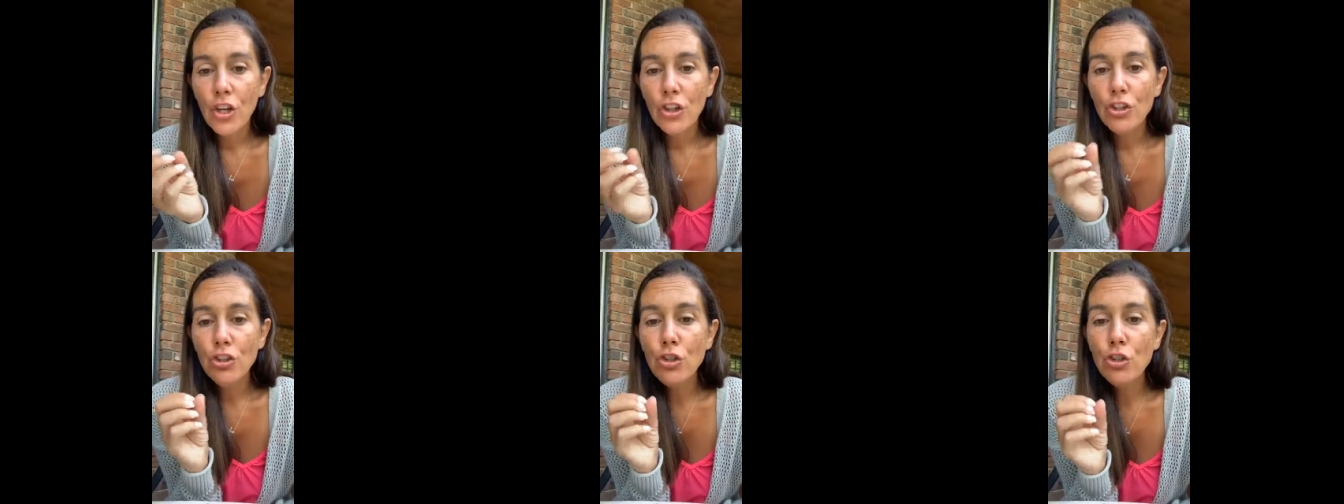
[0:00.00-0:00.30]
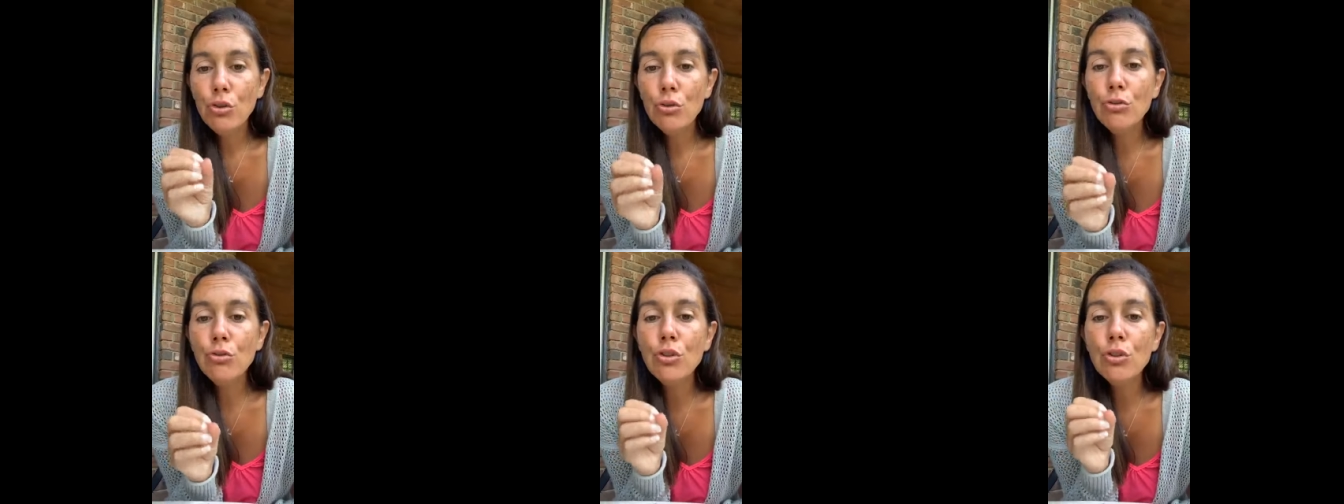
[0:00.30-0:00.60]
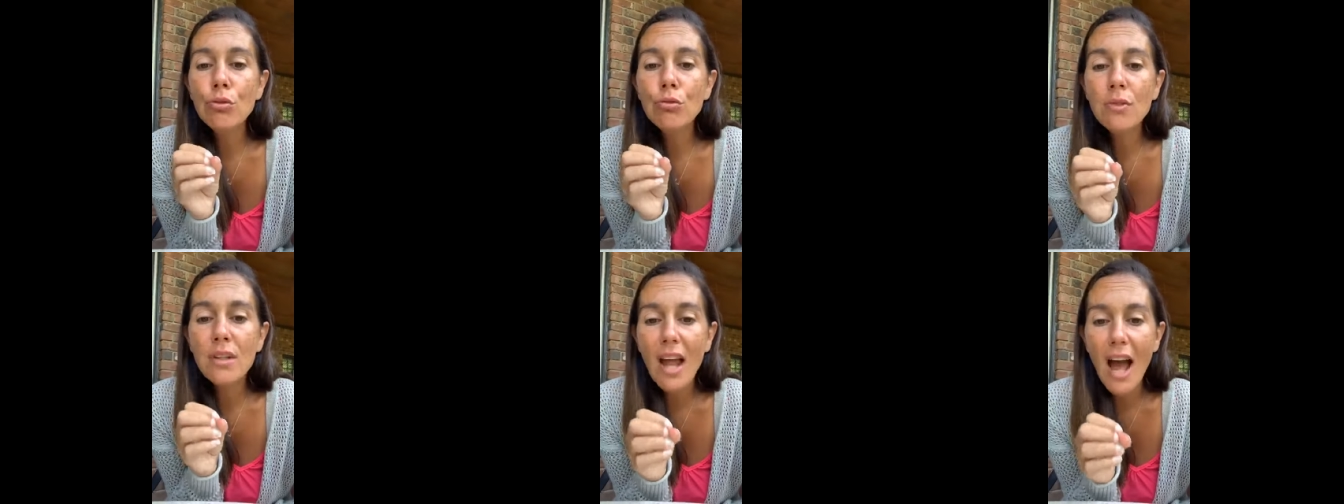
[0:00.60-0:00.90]
You
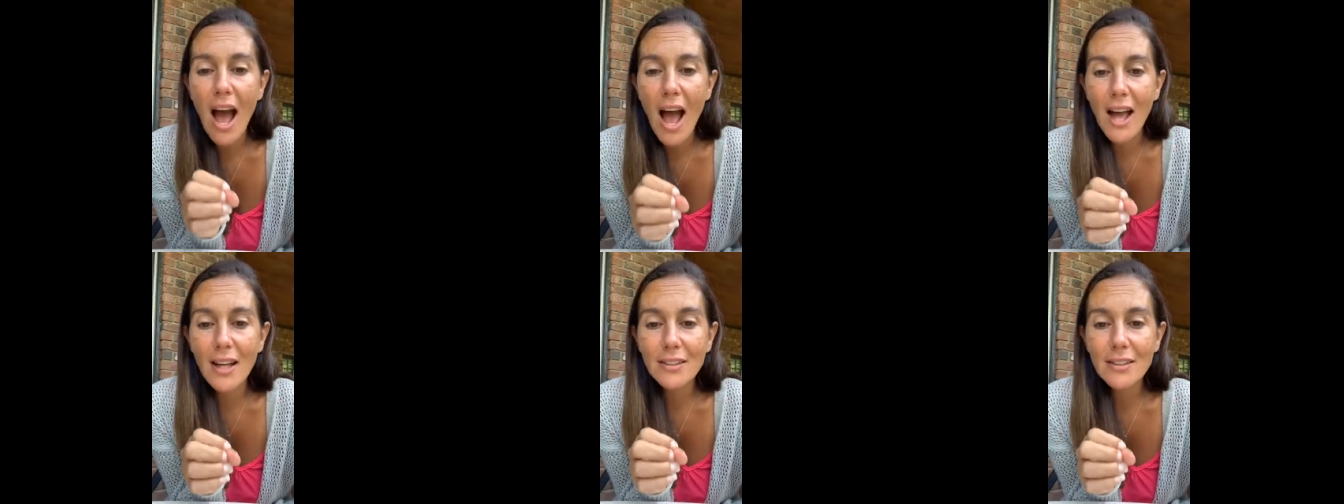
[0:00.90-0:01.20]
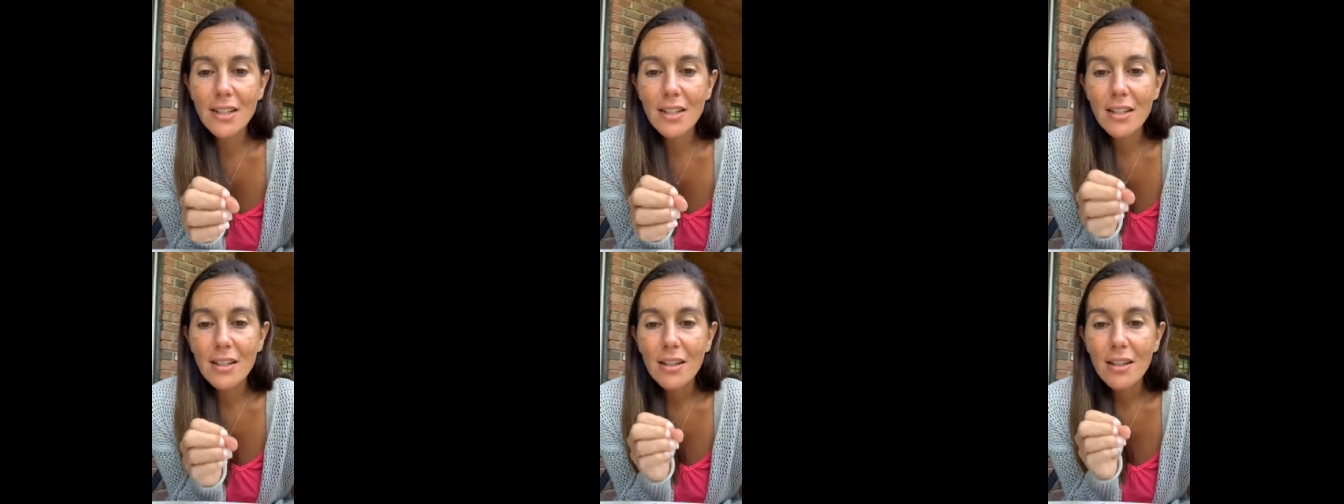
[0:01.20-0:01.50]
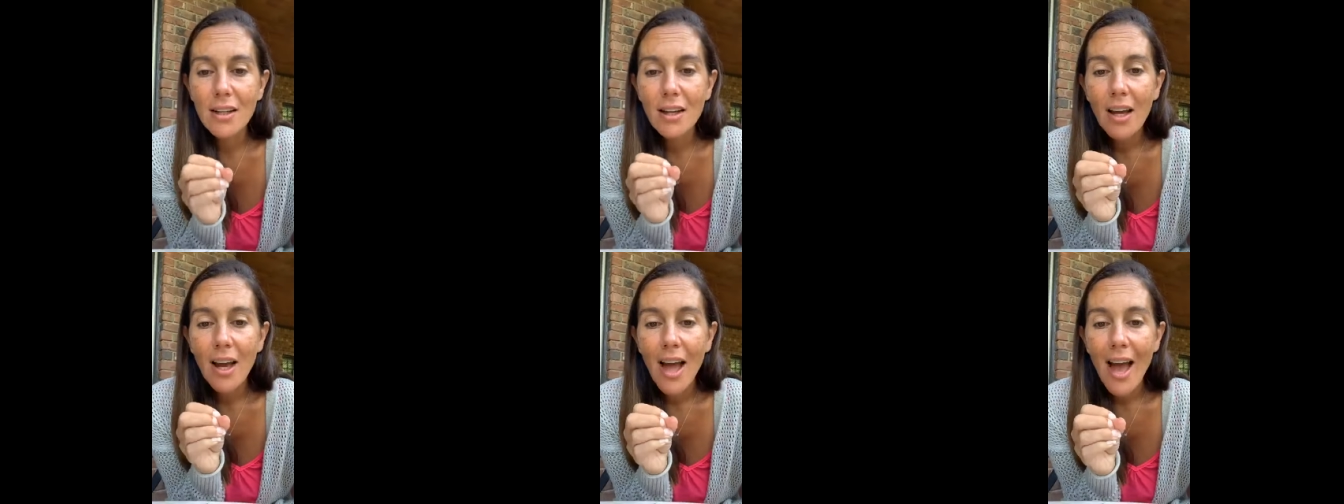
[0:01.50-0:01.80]
do not
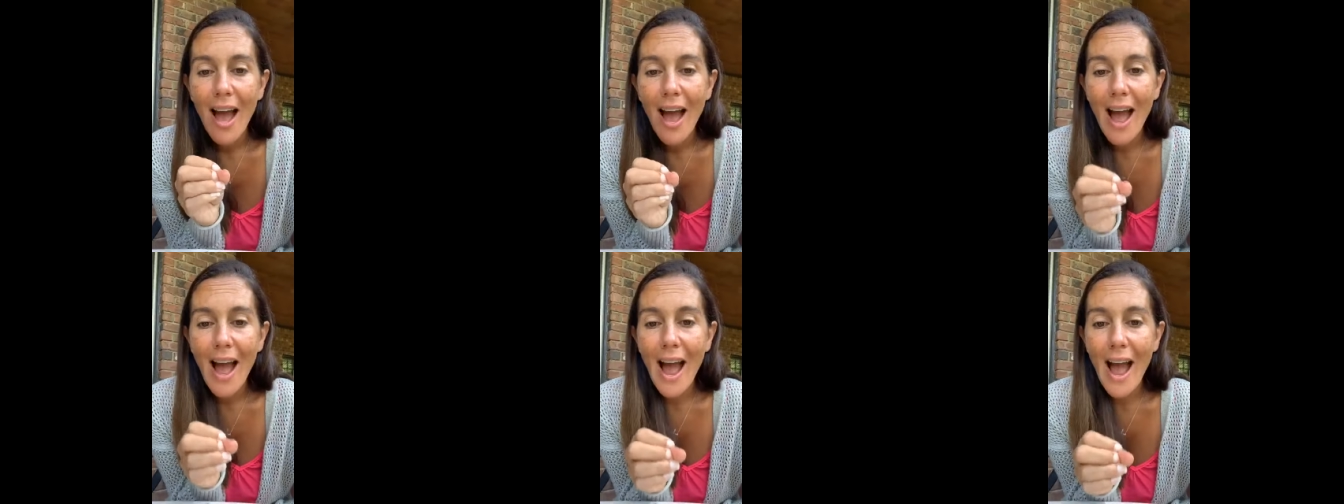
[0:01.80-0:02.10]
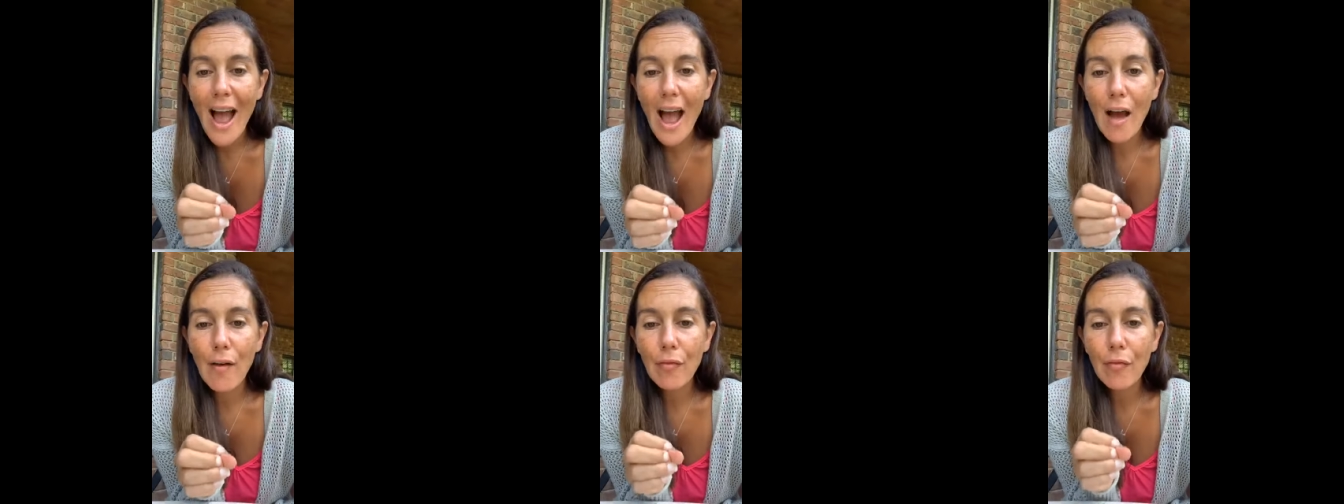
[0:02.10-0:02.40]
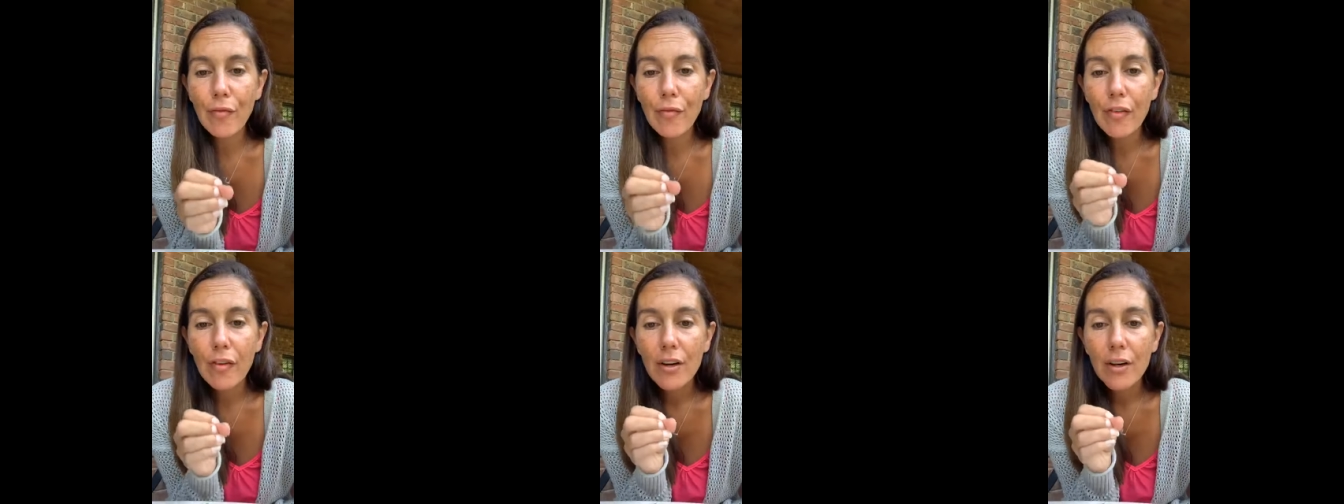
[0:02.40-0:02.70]

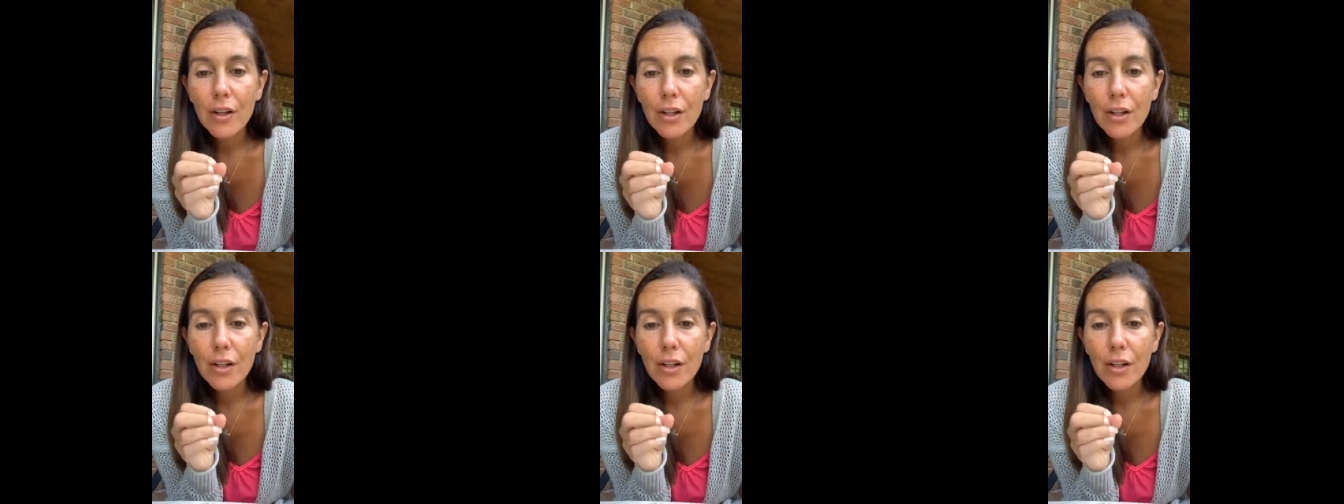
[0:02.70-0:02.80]
have